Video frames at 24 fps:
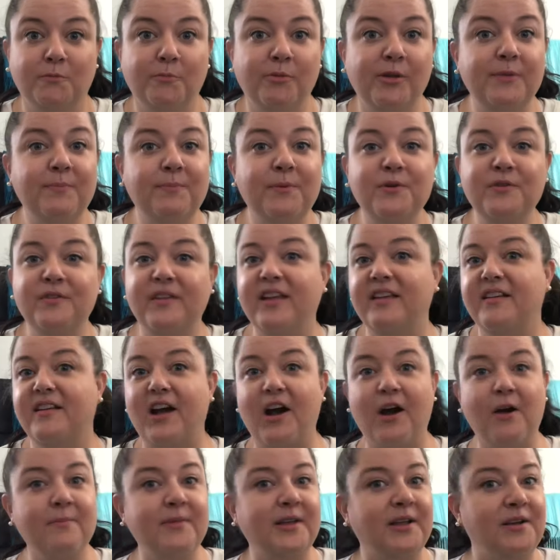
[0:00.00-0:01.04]
people can
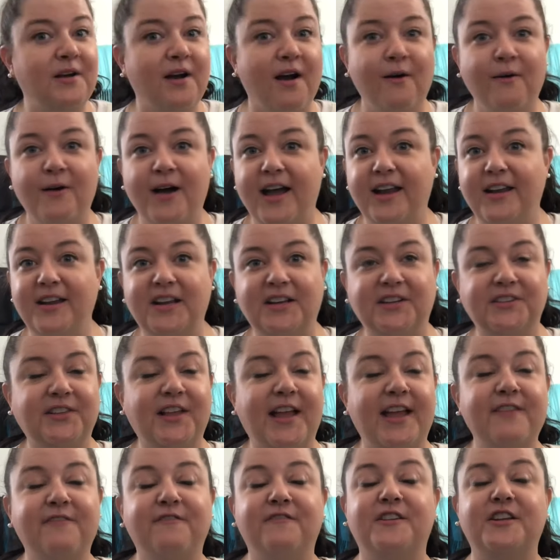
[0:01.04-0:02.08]
come and go out of your
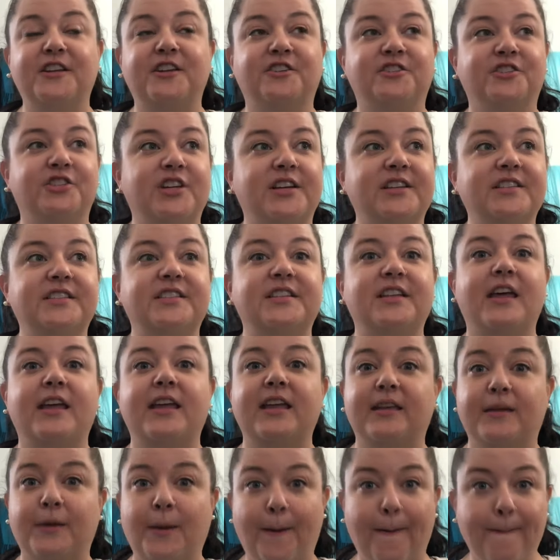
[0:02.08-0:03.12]
life and you're just
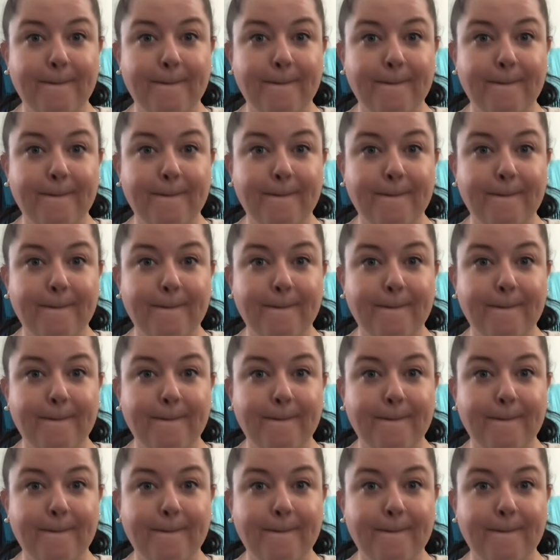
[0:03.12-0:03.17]
like,